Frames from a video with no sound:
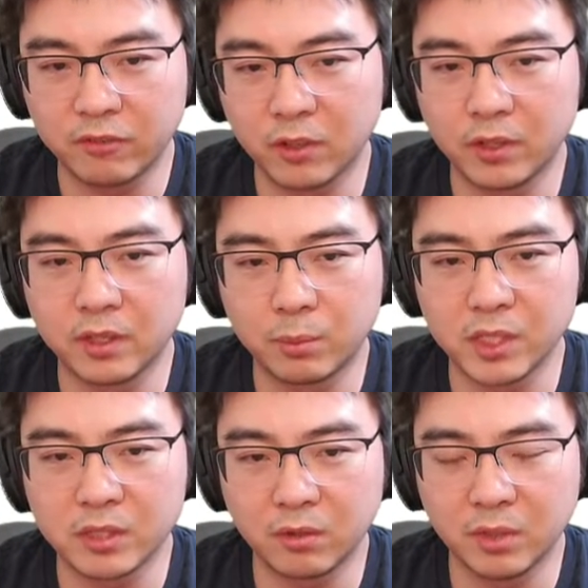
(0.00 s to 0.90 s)
Following the
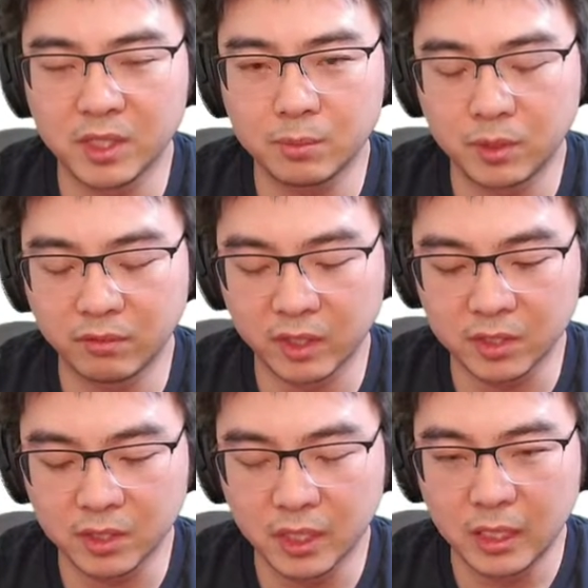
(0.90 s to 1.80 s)
principle of least
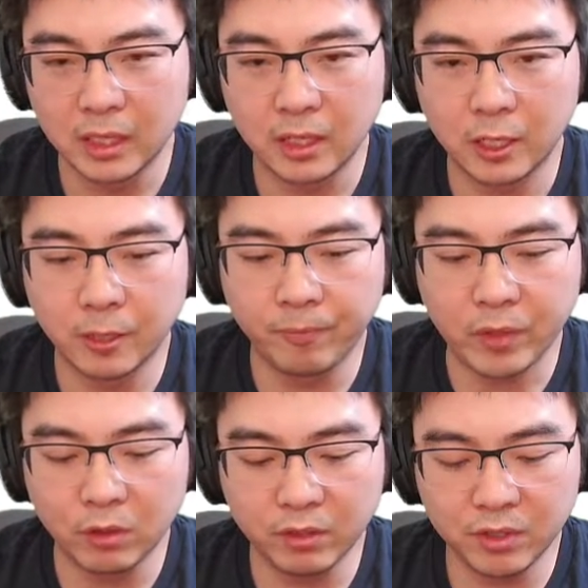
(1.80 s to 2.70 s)
privilege.
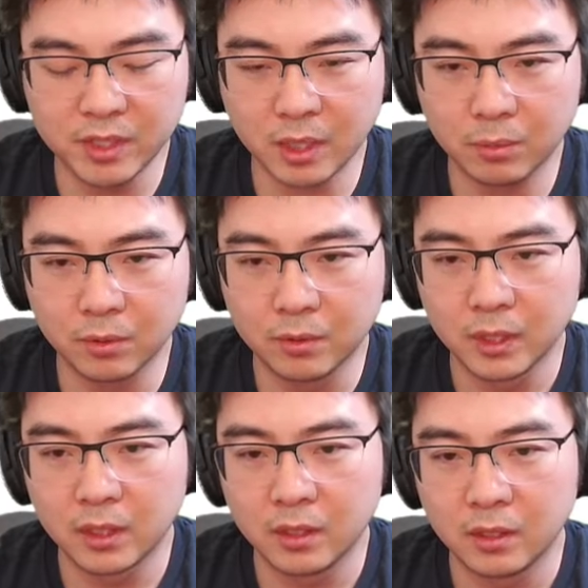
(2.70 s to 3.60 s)
I'll give you an example.
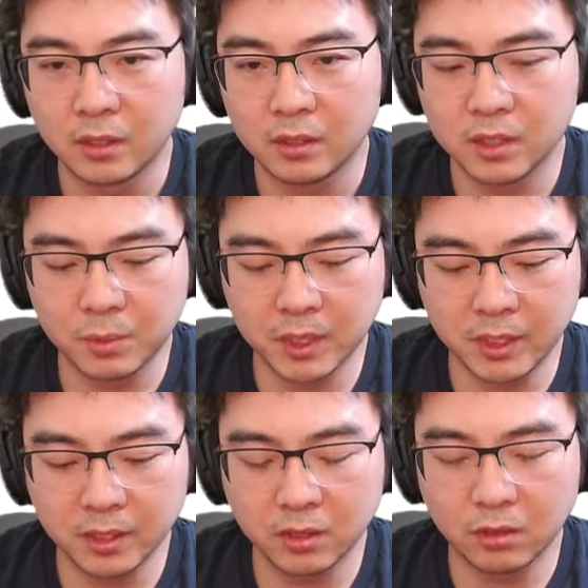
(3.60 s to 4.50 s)

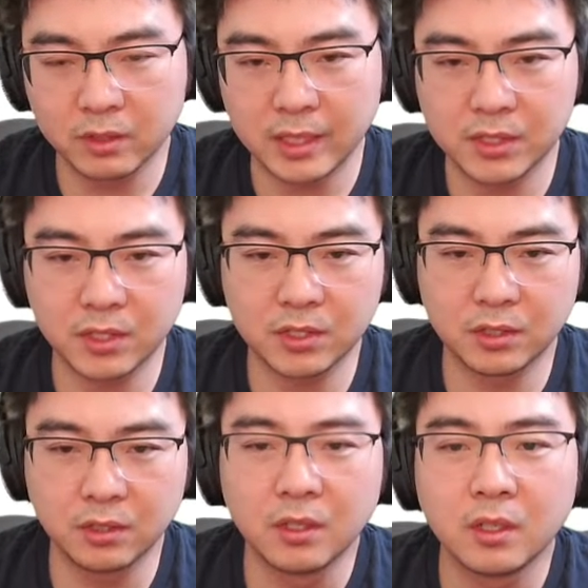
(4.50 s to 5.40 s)
Typically in an
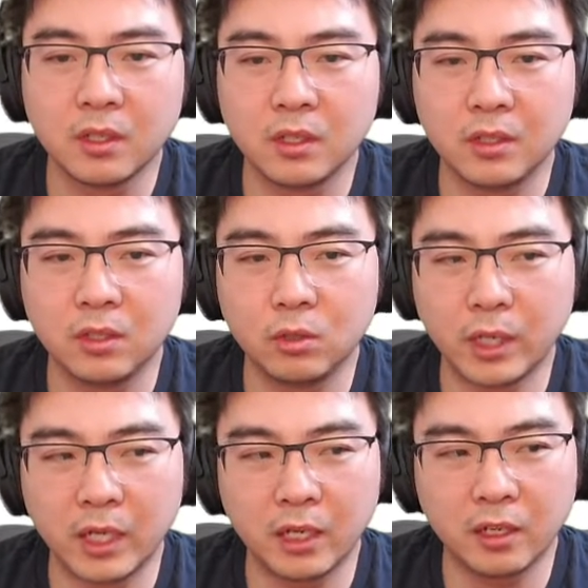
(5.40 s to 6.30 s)
organization, you
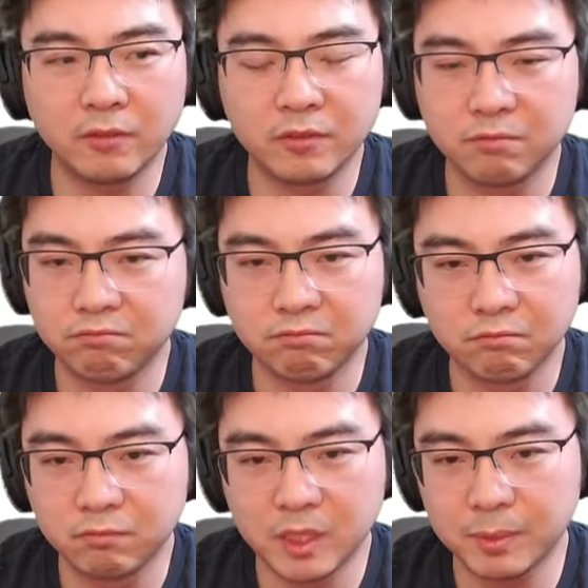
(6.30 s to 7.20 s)
have,
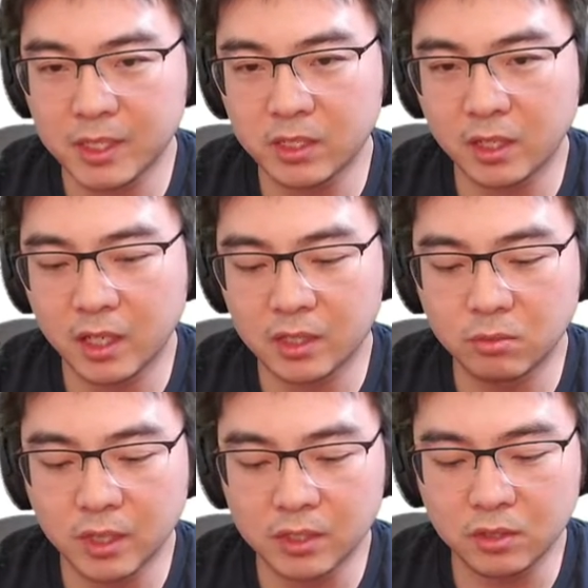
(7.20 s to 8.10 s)
especially in the larger
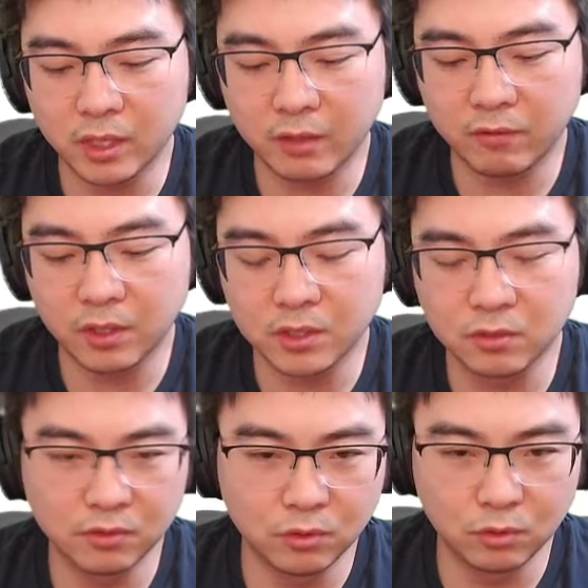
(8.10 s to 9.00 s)
ones, you have lots
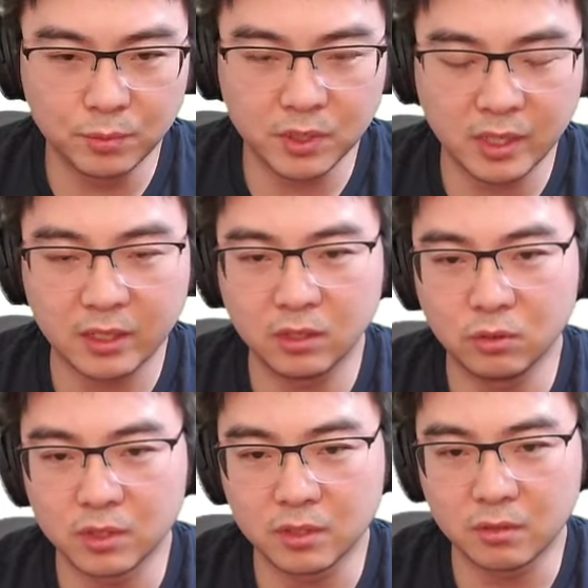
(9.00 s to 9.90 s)
of groups and
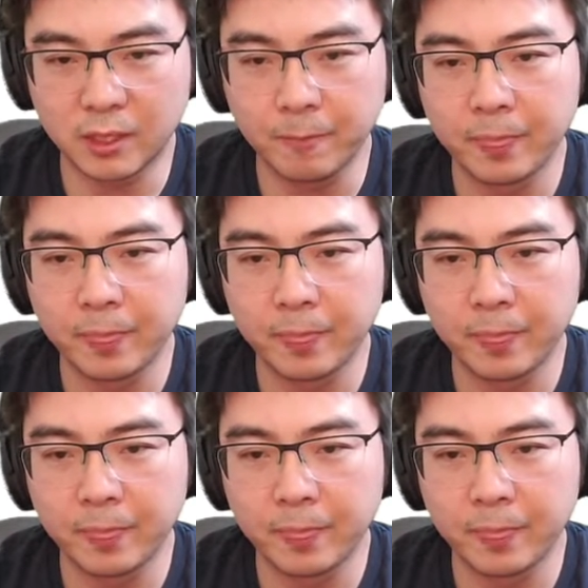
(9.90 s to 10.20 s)
users, right?